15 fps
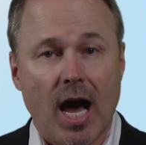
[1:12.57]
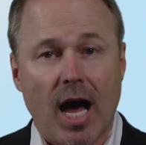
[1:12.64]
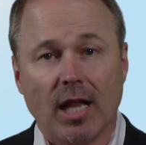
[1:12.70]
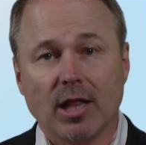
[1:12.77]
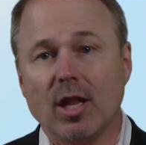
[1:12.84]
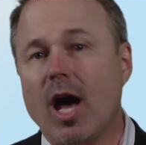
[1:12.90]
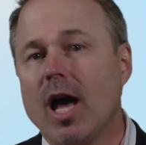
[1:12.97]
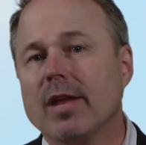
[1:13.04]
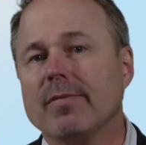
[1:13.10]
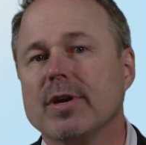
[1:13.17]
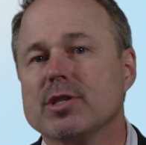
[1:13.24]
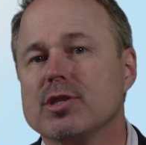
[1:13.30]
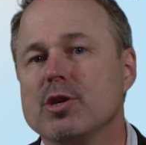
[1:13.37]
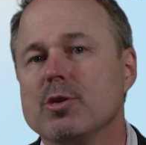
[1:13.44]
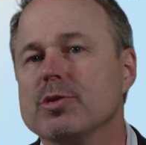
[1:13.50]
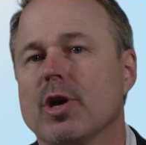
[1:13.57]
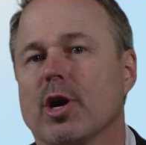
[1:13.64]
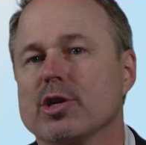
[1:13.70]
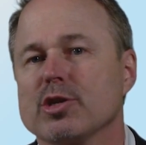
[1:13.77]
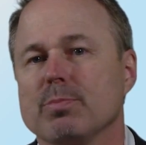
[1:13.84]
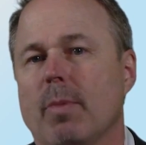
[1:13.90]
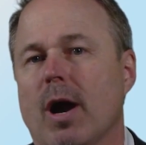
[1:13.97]
A lot of us use
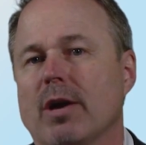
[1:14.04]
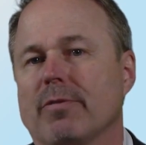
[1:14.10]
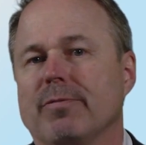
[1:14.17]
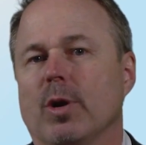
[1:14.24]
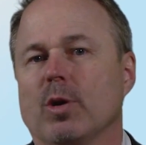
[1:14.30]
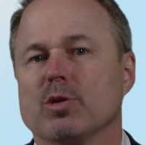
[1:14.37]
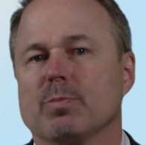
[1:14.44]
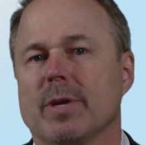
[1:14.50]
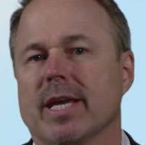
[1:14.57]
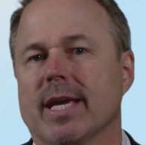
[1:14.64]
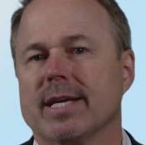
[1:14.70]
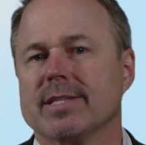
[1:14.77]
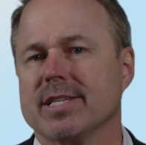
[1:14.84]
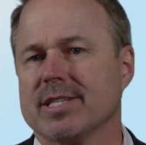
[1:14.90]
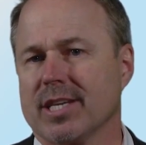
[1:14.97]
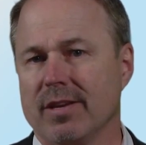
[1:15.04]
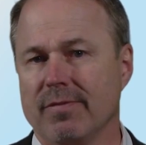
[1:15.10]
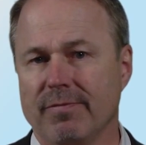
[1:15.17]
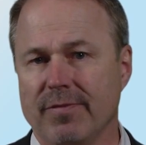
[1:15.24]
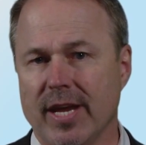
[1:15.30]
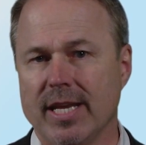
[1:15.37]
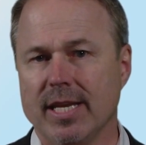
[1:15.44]
our smartphones because it's
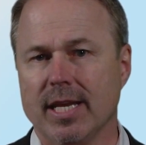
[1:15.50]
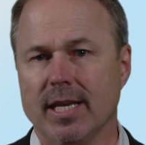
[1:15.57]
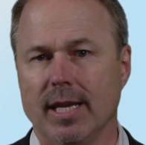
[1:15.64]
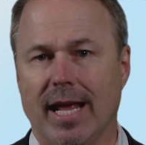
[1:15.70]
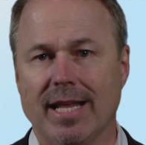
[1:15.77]
convenient